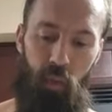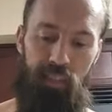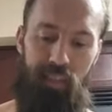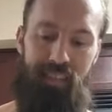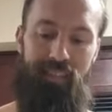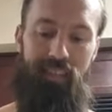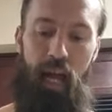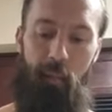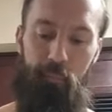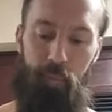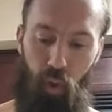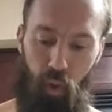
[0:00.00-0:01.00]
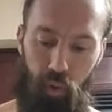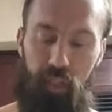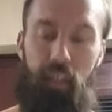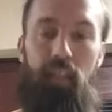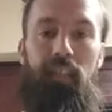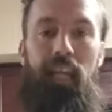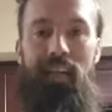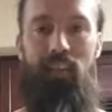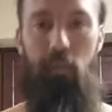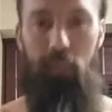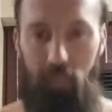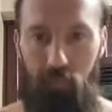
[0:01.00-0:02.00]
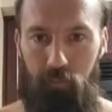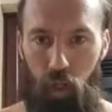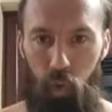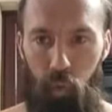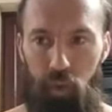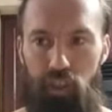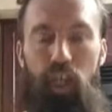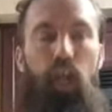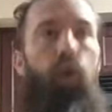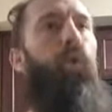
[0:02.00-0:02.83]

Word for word: is not broke that has a million followers. Why